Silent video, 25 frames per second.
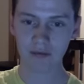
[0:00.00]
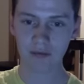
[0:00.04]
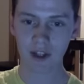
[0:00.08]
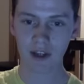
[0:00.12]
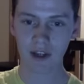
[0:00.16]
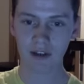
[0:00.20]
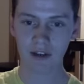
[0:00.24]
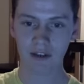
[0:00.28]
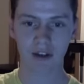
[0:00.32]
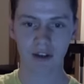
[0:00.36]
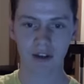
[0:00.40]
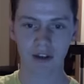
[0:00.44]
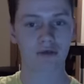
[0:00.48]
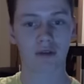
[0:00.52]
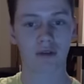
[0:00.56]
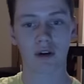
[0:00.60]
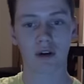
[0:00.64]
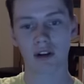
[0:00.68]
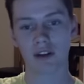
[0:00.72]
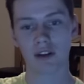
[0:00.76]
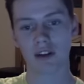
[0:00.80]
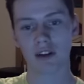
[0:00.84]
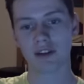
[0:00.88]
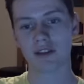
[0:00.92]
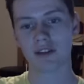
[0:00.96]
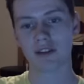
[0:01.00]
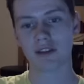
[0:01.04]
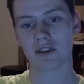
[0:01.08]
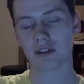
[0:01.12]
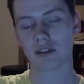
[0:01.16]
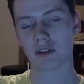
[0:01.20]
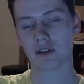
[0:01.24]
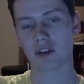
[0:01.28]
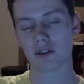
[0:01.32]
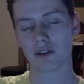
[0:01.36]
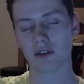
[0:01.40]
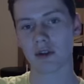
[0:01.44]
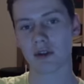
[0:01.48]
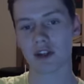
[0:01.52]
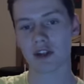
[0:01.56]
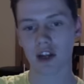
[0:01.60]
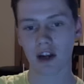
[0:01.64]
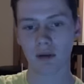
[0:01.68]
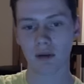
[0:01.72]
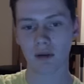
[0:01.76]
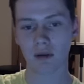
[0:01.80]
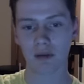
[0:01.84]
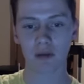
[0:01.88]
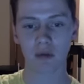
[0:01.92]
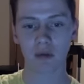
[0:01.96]
Seth Rollins has only been
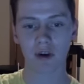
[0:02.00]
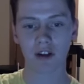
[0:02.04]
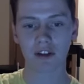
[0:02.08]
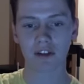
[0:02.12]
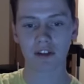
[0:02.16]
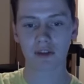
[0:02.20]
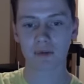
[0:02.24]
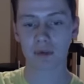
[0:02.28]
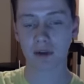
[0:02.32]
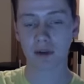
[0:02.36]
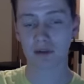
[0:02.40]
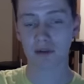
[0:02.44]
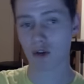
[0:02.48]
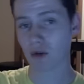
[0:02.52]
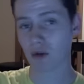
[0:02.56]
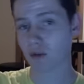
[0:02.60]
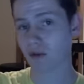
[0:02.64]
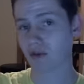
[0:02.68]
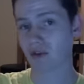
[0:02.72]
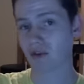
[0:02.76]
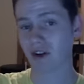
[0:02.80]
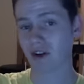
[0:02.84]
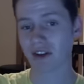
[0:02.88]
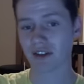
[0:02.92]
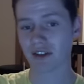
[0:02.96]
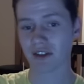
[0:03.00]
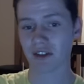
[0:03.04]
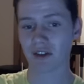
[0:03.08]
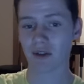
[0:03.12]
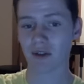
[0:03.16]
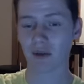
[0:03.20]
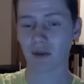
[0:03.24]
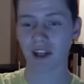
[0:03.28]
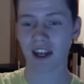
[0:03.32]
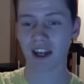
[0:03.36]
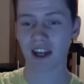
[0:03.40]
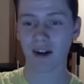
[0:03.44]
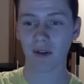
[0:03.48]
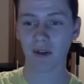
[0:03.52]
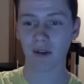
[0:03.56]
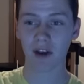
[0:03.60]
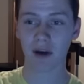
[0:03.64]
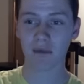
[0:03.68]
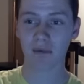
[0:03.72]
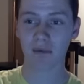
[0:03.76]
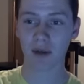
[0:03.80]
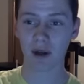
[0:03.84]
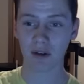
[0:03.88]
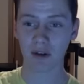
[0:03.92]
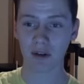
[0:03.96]
champion once, but Roman Reigns has only held
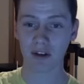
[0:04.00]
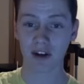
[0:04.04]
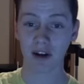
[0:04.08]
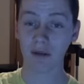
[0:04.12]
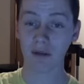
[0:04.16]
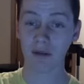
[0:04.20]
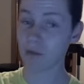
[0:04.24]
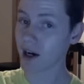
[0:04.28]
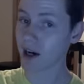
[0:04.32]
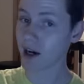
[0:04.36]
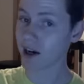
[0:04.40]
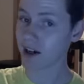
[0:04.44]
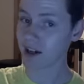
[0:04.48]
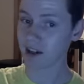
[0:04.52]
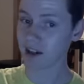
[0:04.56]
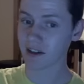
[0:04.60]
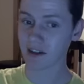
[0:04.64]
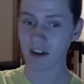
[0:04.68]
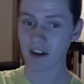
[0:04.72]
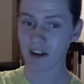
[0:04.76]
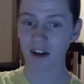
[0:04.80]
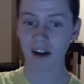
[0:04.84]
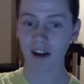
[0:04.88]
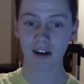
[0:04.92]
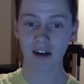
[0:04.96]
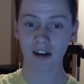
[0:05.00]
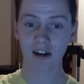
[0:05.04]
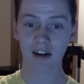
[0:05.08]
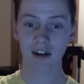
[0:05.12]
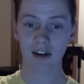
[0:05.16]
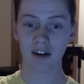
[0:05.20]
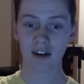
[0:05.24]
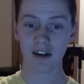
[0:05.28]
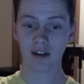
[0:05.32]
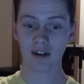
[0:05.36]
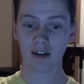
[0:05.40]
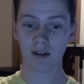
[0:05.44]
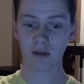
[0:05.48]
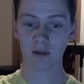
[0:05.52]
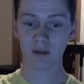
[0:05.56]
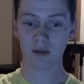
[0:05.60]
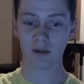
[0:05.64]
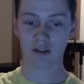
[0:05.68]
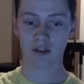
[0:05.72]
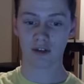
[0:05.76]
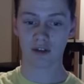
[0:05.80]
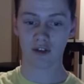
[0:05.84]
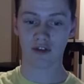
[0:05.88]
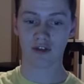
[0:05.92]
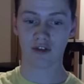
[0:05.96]
that belt combined
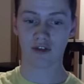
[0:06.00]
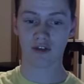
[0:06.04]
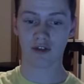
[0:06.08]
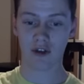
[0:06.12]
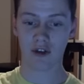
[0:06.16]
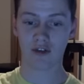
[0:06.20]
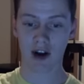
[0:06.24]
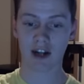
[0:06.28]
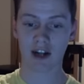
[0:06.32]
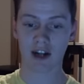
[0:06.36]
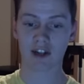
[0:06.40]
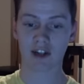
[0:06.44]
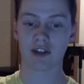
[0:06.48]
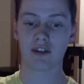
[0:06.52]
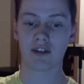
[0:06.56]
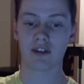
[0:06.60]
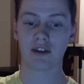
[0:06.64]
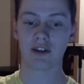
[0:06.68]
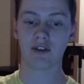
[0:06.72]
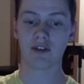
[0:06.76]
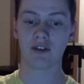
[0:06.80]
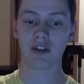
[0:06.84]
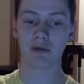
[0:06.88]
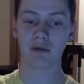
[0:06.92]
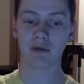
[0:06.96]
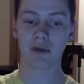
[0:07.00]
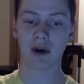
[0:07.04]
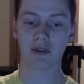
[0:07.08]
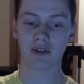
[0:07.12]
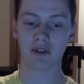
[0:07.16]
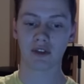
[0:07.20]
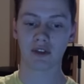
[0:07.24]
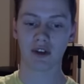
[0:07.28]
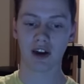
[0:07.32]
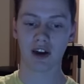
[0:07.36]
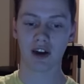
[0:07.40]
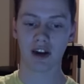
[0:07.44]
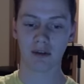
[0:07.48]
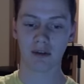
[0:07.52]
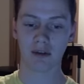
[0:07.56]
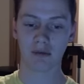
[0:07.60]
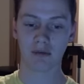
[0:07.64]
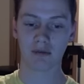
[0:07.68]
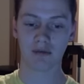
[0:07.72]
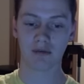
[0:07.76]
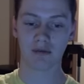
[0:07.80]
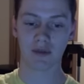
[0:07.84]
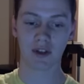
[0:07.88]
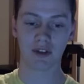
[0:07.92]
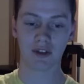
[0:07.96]
for a fraction of the amount of
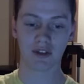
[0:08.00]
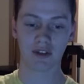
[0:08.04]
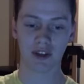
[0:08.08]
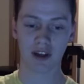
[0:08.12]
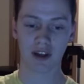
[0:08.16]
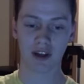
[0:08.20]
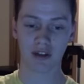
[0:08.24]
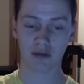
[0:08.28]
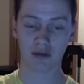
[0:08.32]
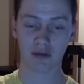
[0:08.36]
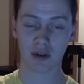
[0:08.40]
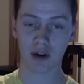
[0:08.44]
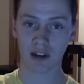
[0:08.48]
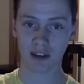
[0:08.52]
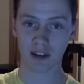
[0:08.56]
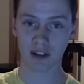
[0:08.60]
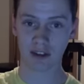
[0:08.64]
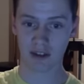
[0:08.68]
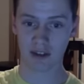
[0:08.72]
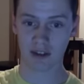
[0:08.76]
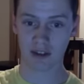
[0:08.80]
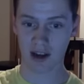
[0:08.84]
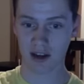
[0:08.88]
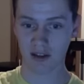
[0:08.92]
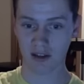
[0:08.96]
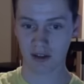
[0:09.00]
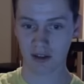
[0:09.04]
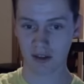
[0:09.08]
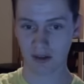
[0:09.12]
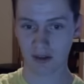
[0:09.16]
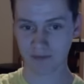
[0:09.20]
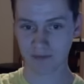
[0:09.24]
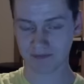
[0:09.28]
time that Seth Rollins has.